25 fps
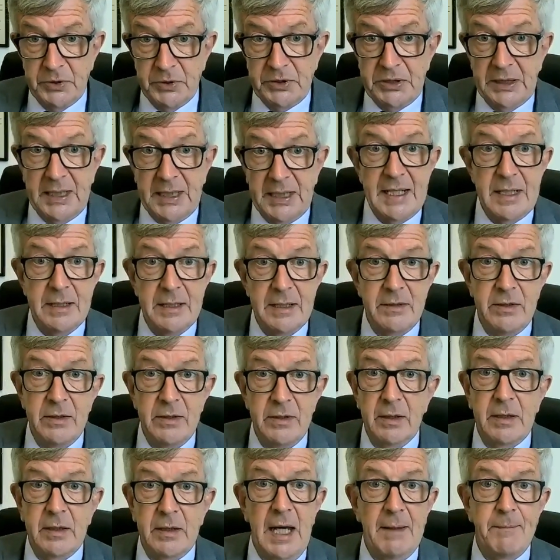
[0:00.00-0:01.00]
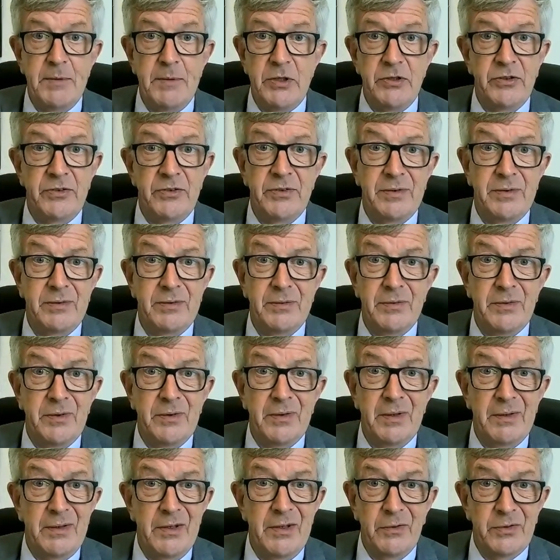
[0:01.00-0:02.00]
But to get it, you can't be just,
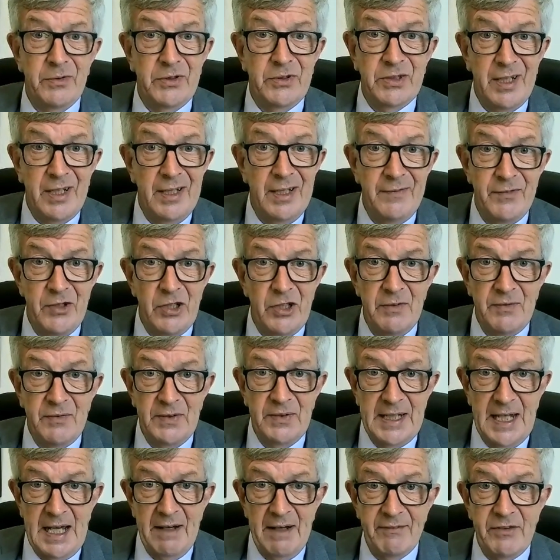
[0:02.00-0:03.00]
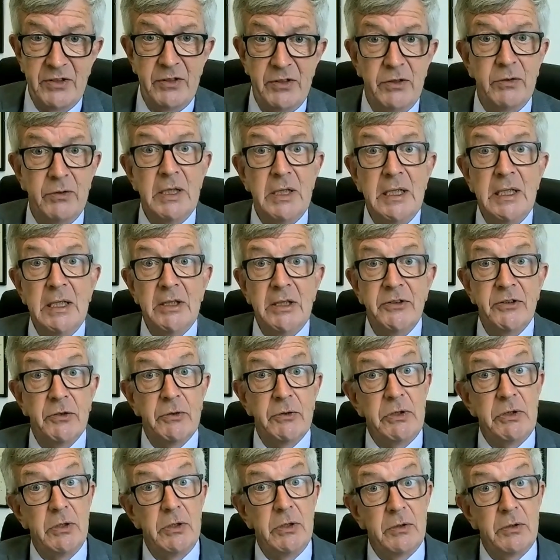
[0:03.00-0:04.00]
Skyping off for the afternoon.
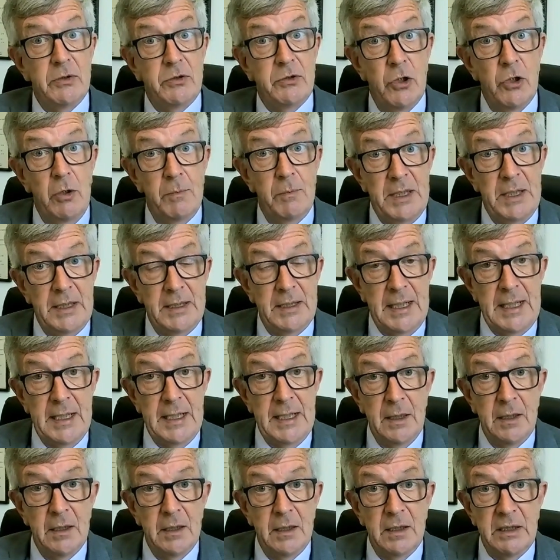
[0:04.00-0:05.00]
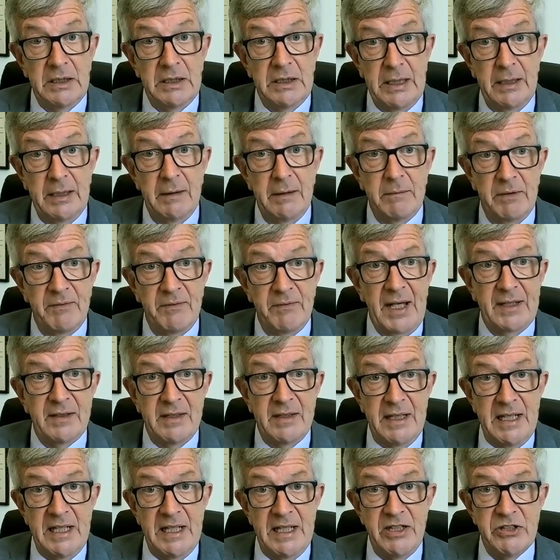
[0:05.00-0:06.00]
So you show me the
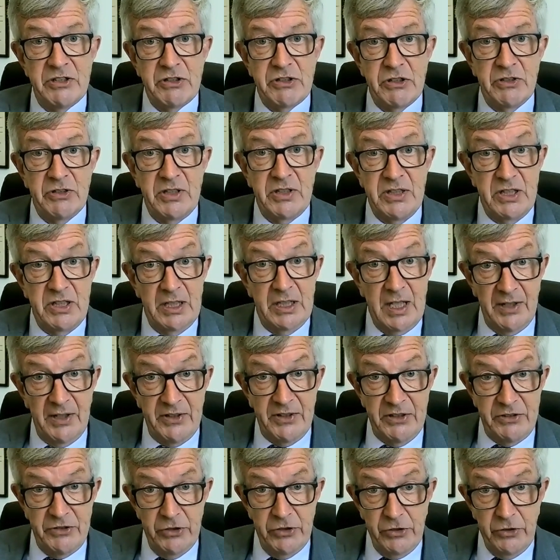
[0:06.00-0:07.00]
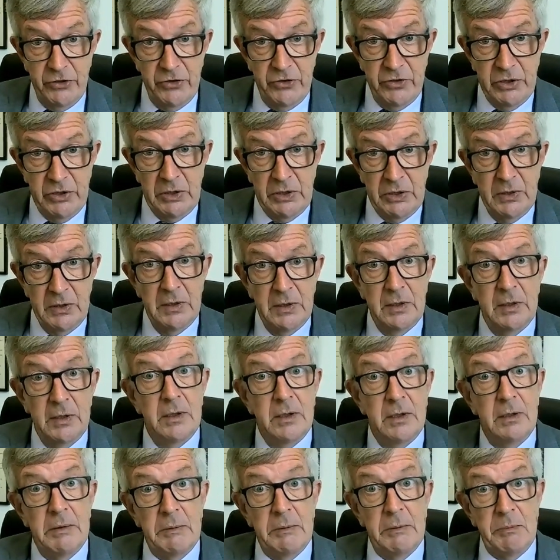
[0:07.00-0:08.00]
vaccination cert that you got it done.
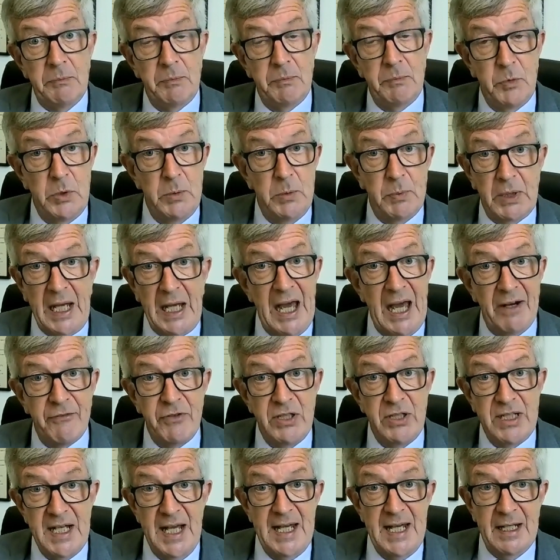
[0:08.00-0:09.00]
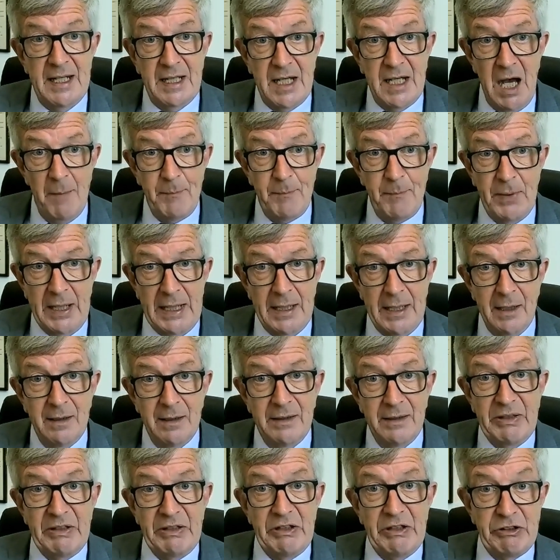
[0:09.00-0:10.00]
You can't retain a
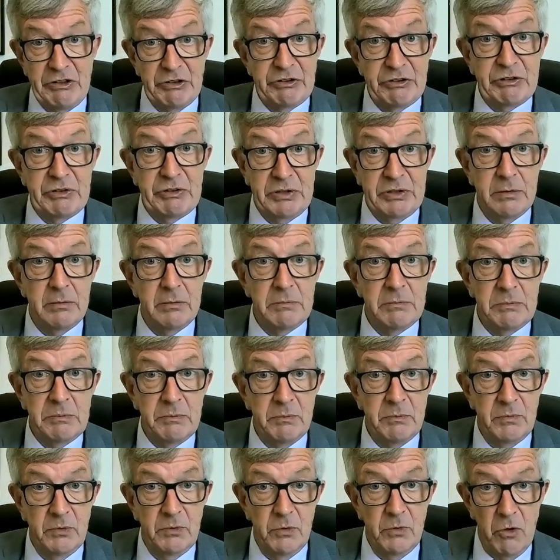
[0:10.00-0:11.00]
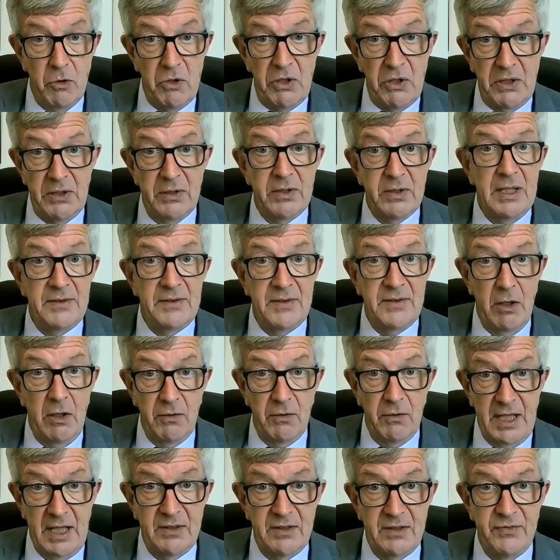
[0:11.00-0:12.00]
copy. You just look at it and say,
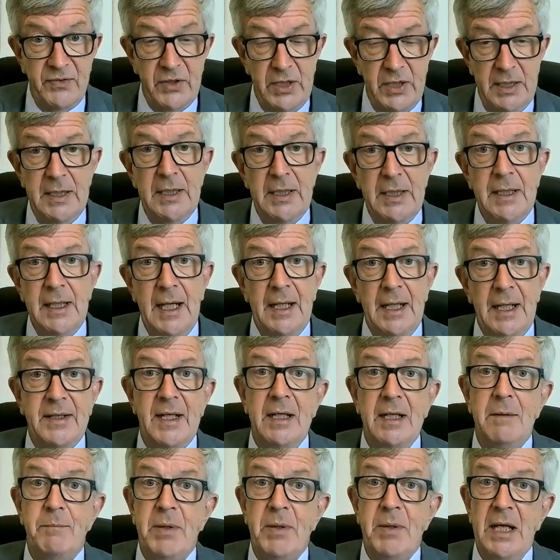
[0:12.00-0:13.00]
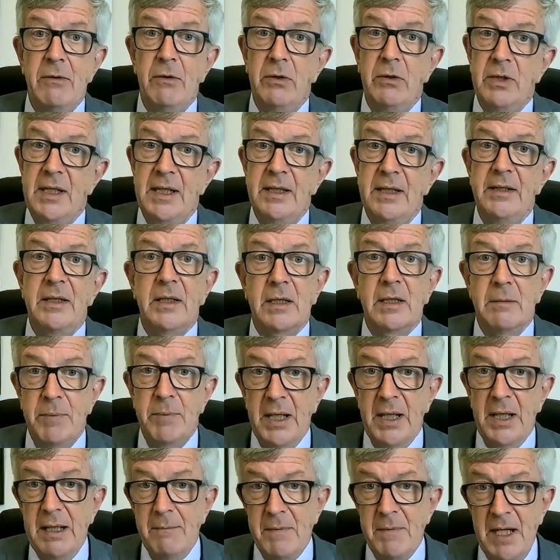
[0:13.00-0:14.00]
oh, that's fine, and tell payroll, yeah, you
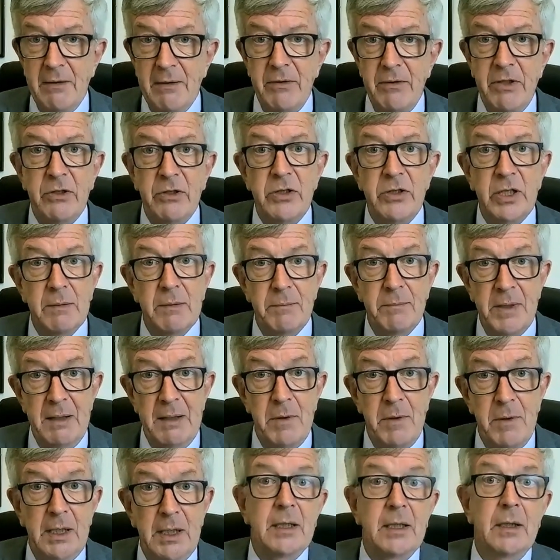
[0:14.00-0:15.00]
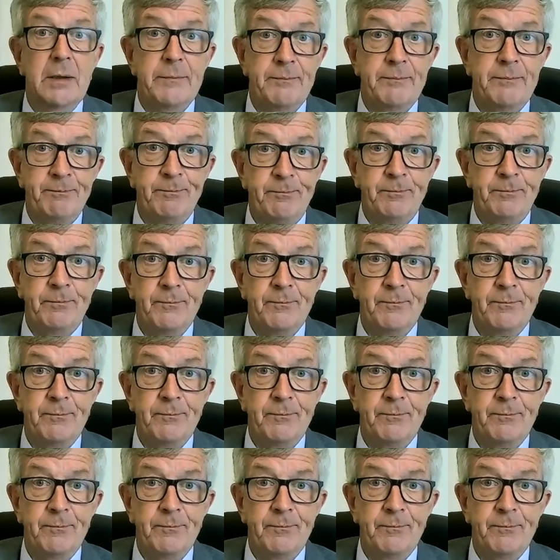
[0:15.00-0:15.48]
can pay Mary or you can pay Michael